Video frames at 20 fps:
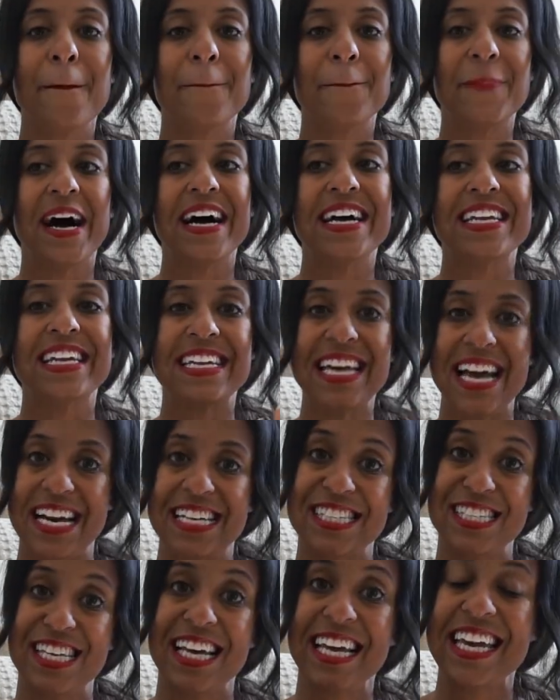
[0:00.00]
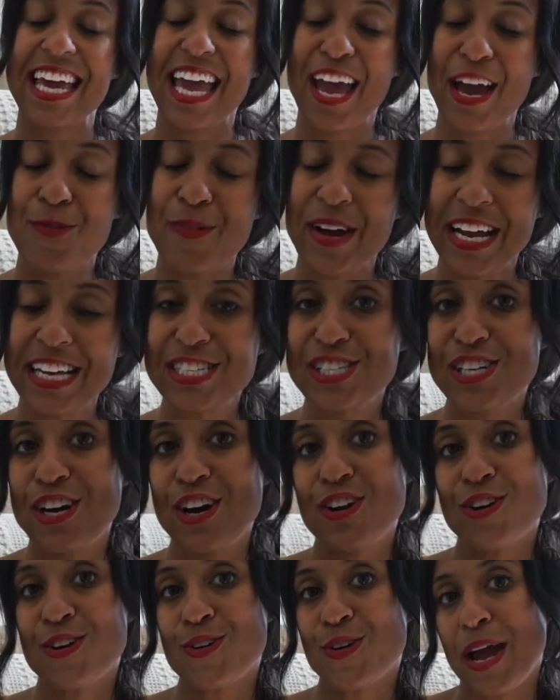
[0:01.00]
But yes, can't wait to go
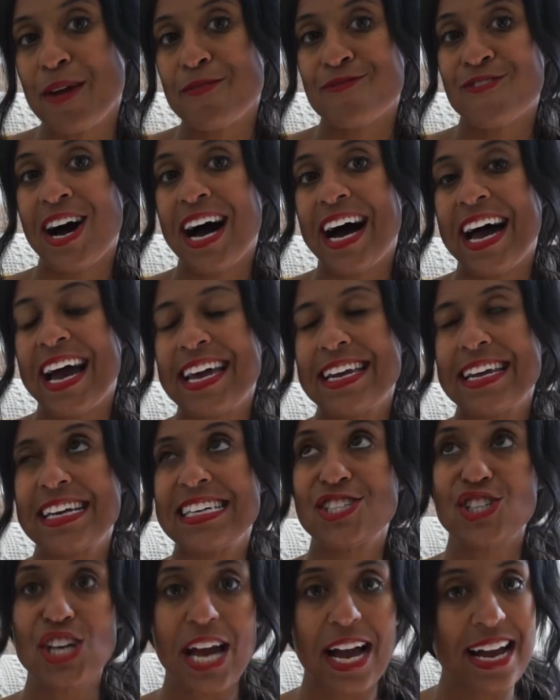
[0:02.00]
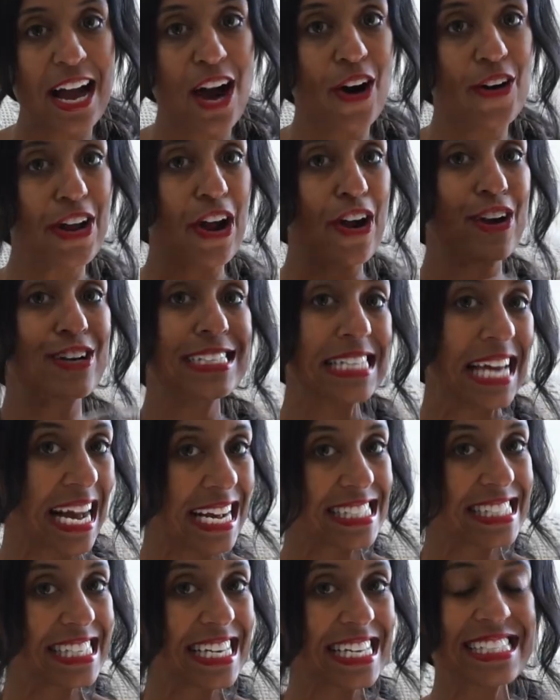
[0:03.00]
to Grapevine and check out our
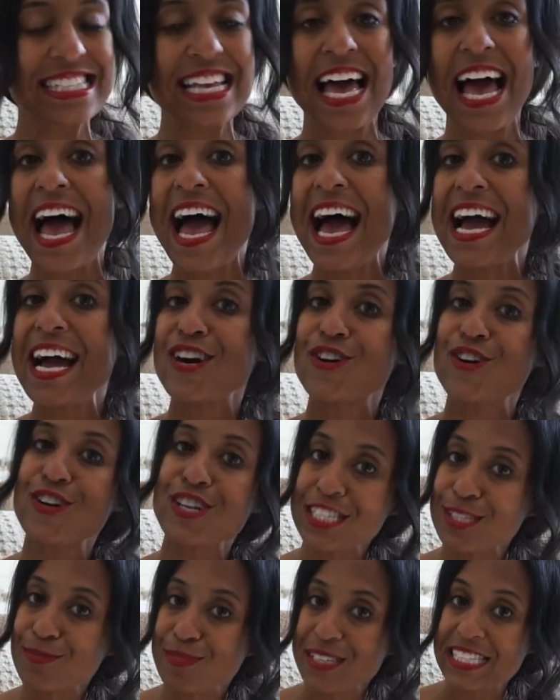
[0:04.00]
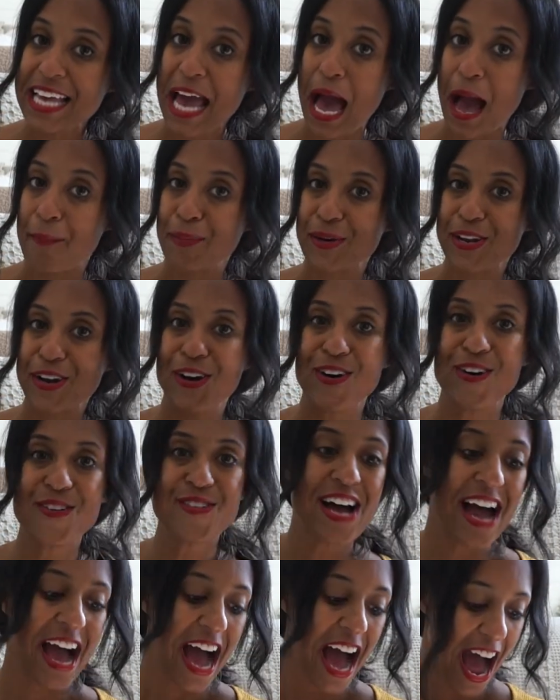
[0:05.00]
Texas Christmas capital.
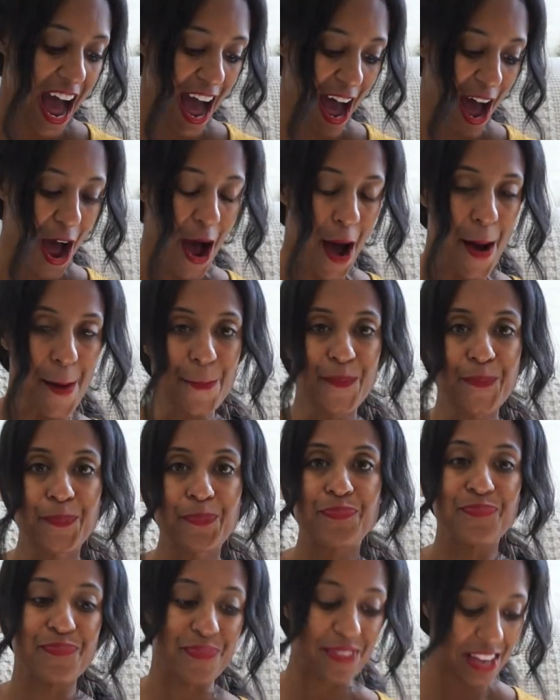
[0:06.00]
Um,